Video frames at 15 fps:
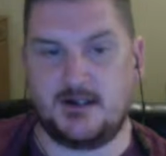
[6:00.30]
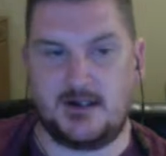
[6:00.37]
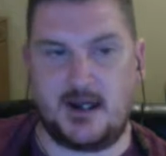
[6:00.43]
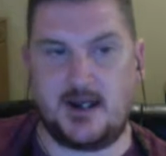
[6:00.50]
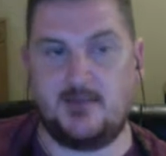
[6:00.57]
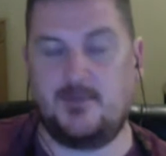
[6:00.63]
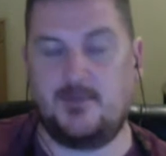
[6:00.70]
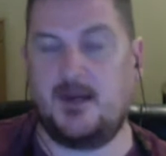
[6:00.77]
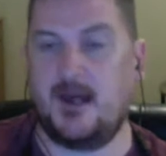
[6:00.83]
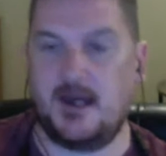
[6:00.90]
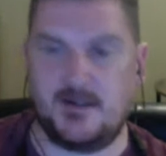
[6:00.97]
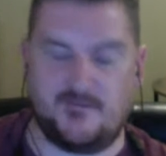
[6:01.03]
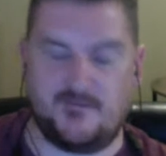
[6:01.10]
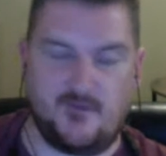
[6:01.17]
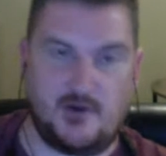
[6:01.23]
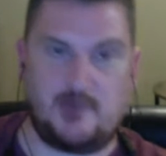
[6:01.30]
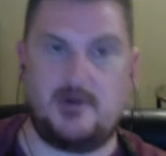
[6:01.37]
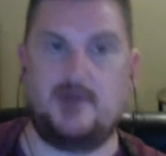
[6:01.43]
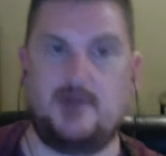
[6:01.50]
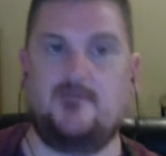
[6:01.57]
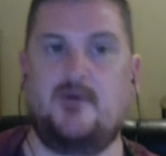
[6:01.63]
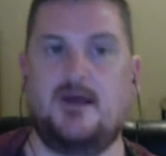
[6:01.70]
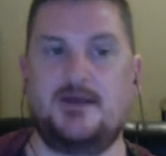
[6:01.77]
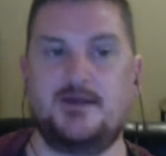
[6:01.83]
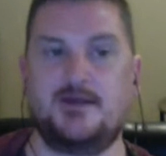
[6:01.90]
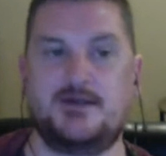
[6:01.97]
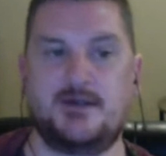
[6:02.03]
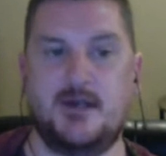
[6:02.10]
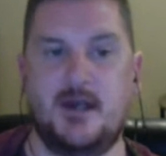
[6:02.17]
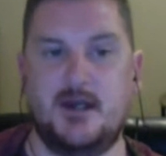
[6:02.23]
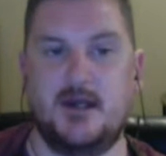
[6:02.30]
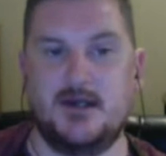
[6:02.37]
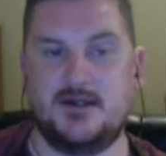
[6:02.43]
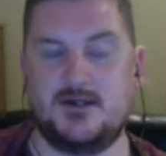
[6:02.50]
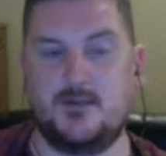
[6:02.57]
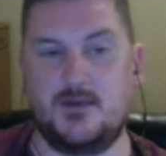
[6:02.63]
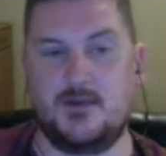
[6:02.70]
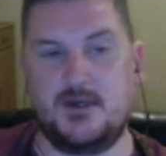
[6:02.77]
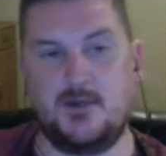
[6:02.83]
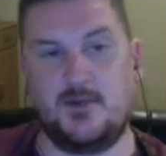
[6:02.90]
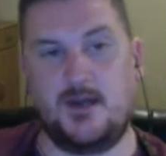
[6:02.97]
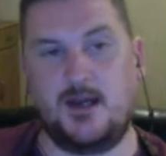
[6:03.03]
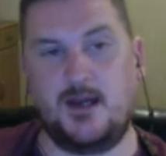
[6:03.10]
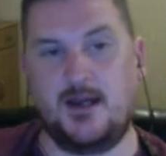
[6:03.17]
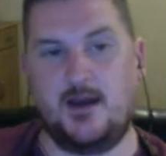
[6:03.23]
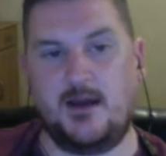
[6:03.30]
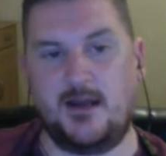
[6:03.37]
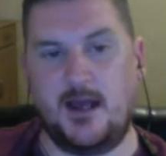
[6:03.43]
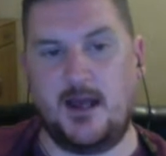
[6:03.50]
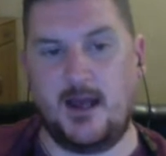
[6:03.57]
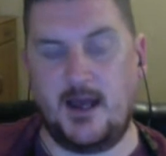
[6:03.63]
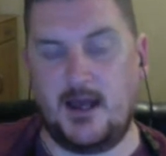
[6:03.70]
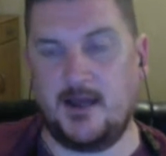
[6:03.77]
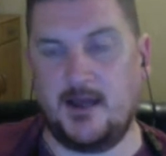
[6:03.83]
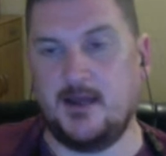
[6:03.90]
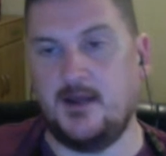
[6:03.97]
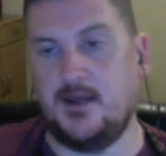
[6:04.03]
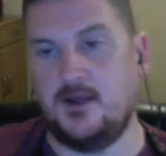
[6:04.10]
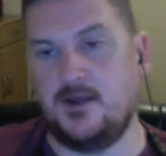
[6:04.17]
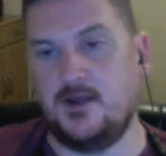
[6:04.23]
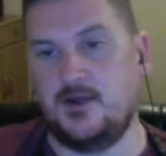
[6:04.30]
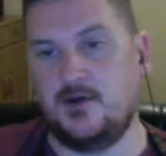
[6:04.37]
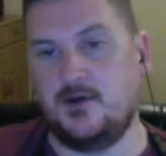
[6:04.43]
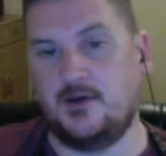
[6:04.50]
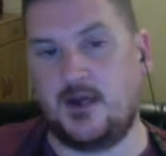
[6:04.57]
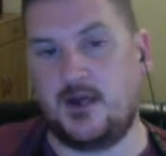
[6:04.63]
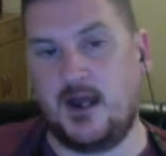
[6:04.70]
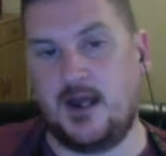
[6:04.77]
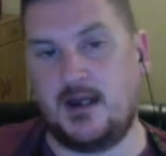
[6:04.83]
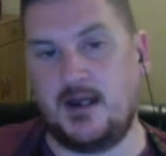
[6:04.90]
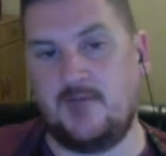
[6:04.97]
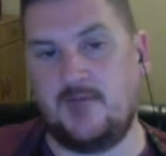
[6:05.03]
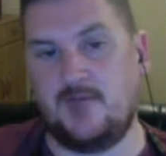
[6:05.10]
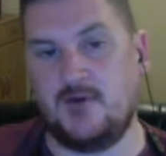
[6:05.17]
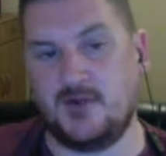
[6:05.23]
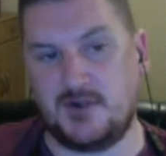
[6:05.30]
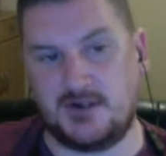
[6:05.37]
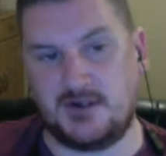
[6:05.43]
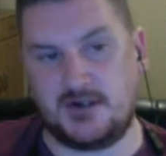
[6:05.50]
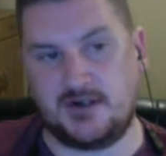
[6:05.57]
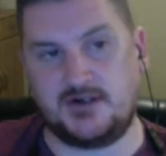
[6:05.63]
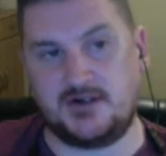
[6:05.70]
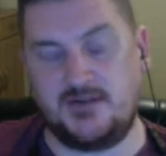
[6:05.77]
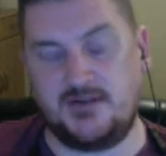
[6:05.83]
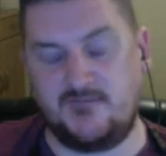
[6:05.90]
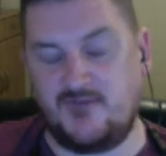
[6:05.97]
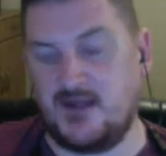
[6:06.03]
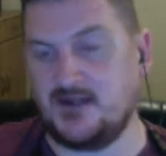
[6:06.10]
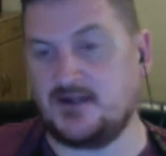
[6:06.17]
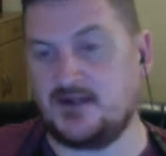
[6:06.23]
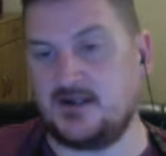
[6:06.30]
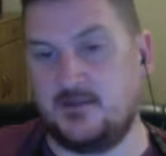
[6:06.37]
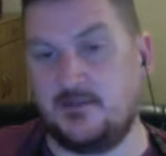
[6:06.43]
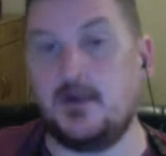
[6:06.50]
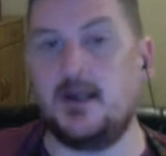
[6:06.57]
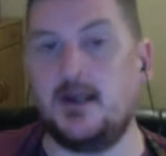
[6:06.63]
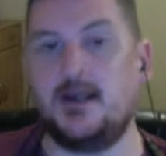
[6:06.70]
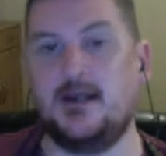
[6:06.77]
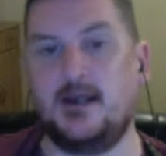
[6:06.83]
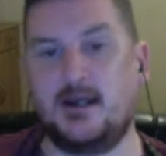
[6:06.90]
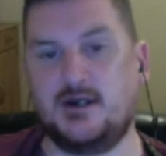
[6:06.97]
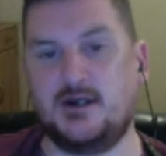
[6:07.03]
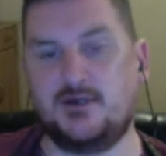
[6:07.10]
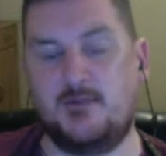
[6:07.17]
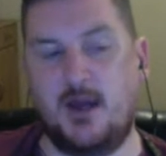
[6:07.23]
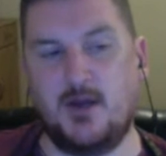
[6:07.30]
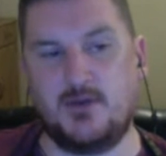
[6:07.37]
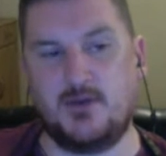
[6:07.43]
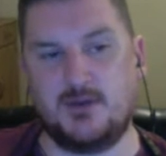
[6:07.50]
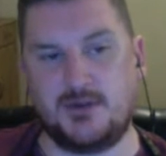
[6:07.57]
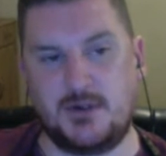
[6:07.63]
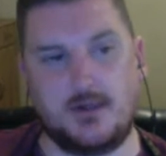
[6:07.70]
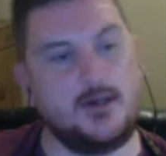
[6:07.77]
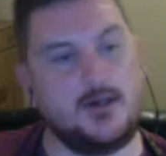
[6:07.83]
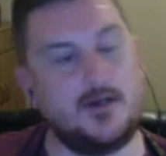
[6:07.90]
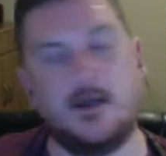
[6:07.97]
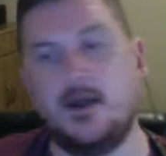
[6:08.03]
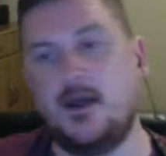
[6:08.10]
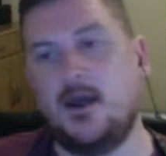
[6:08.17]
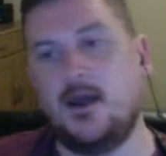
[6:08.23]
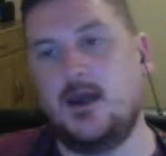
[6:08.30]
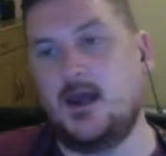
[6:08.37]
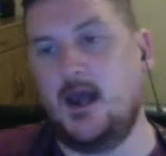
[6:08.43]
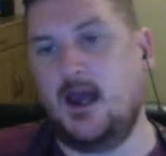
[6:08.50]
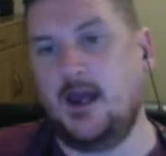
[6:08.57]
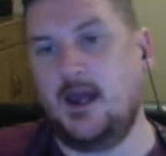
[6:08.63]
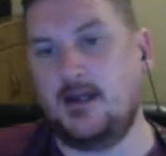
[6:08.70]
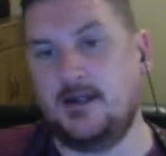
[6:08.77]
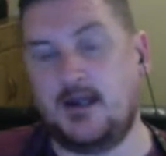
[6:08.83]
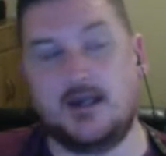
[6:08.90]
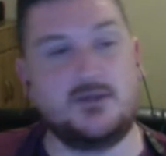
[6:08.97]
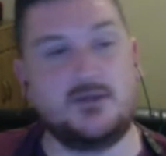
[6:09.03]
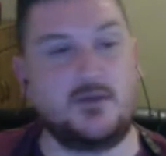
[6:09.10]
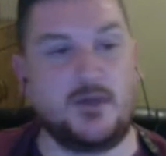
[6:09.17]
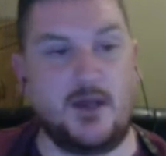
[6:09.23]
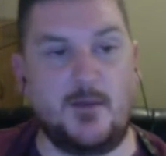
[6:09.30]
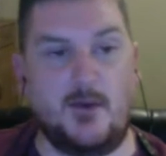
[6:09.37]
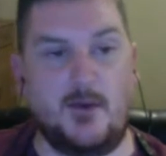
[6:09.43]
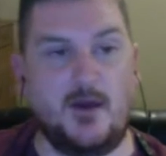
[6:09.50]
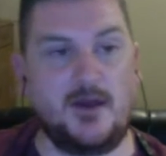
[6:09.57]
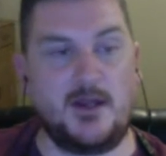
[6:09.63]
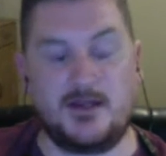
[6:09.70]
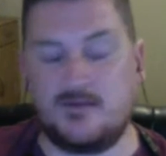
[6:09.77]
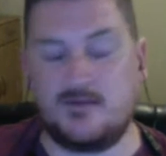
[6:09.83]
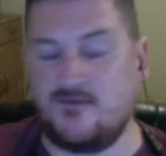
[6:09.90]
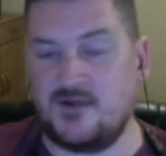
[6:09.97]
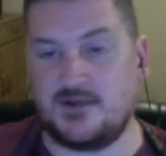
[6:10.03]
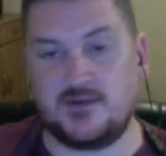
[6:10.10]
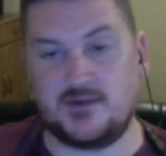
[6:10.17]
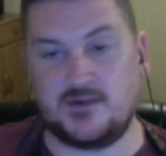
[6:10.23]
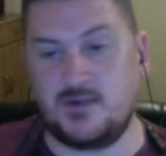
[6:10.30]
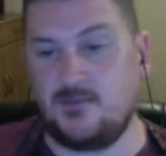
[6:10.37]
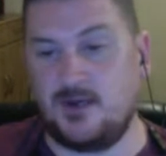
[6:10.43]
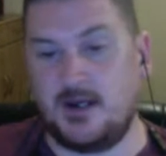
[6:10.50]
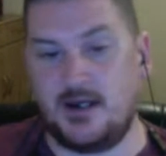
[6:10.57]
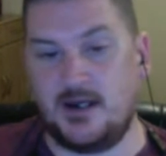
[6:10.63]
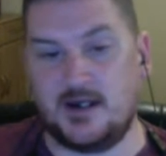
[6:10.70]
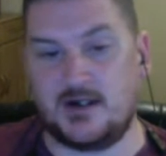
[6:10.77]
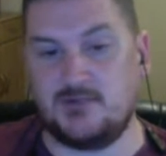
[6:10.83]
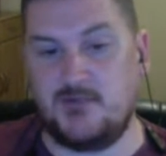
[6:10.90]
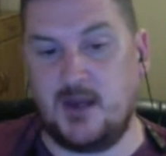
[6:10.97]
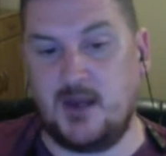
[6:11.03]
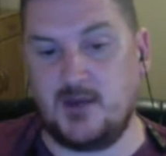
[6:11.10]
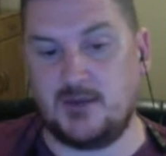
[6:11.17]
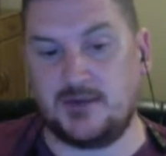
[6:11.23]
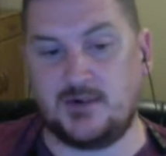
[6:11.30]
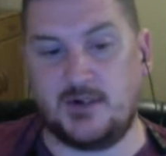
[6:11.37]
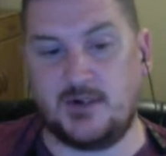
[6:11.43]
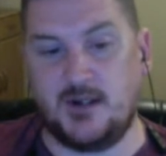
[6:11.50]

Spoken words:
attacking players, following runs. So when you play like that, you're going to leave your defence completely exposed. And that's what they were. The defence was completely exposed